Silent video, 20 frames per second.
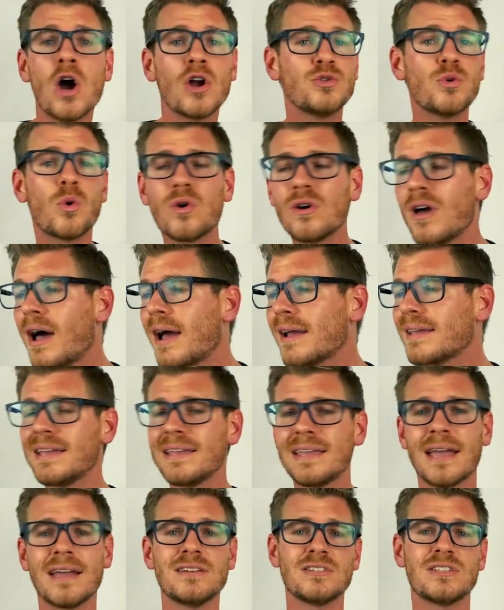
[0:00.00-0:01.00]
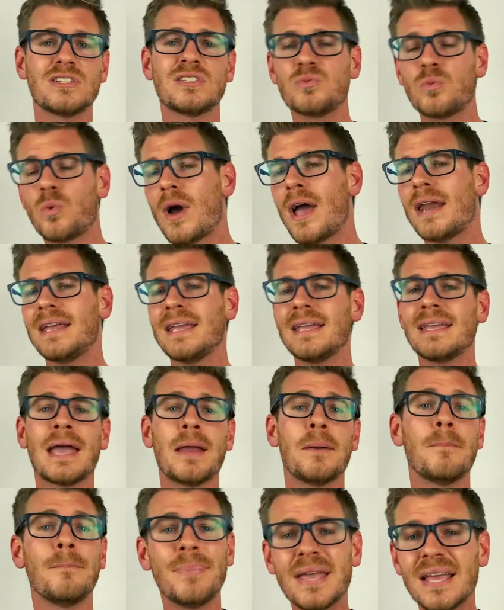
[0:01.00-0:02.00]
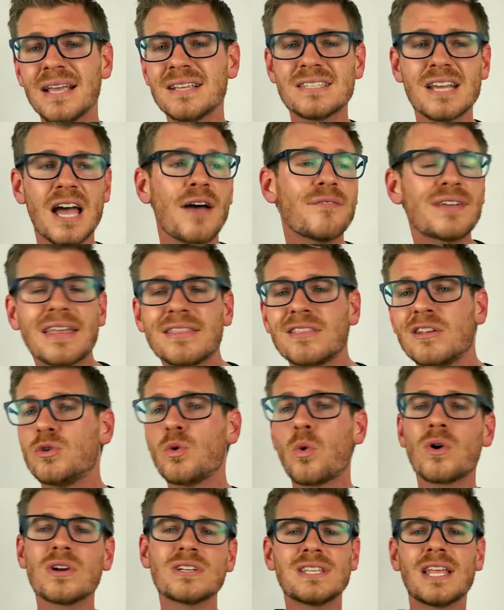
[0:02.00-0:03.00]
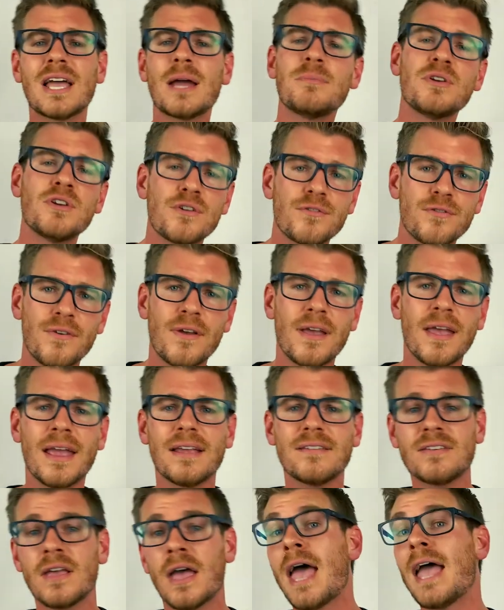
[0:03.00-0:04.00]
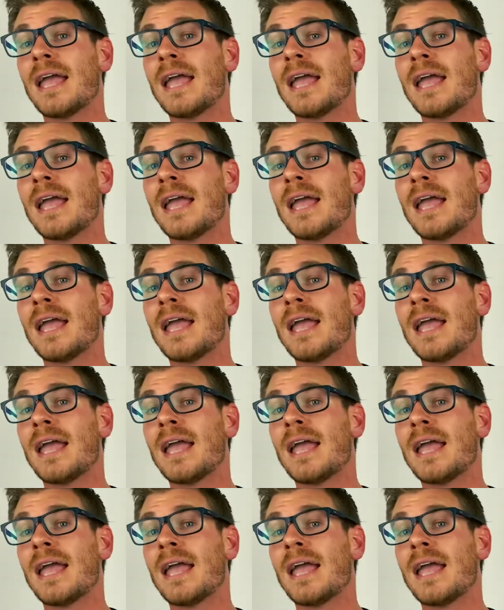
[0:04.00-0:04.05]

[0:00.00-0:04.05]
door knocking, getting sweaty, getting pissed off, getting the door slammed in your face,